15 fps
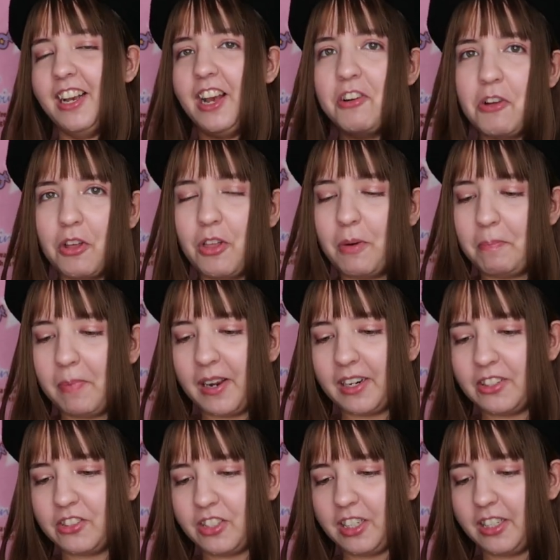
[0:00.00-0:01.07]
Another
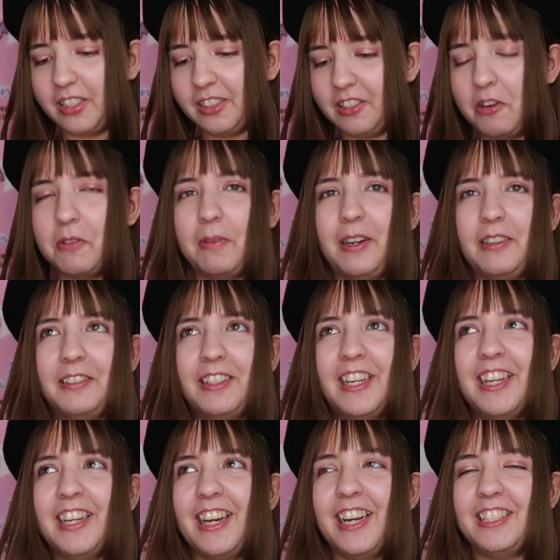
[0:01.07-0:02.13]
packaging. Hold on.
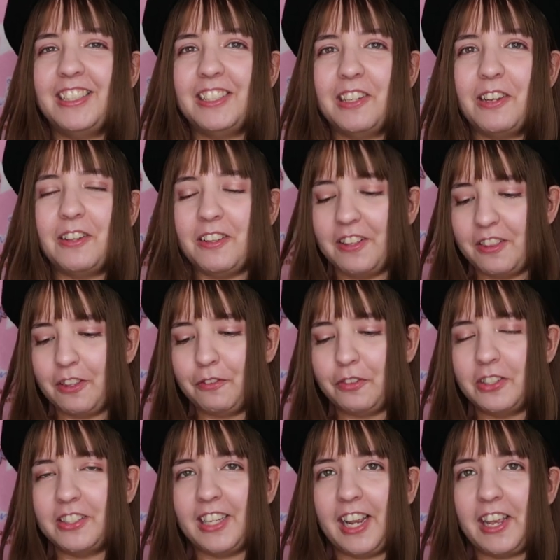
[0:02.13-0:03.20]
I saw the
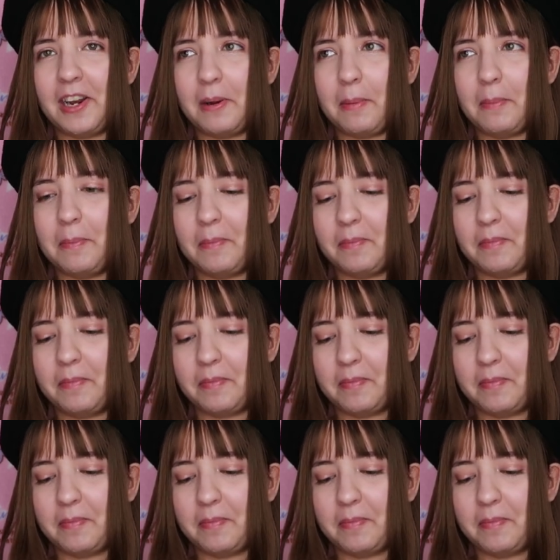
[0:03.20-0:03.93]
first item.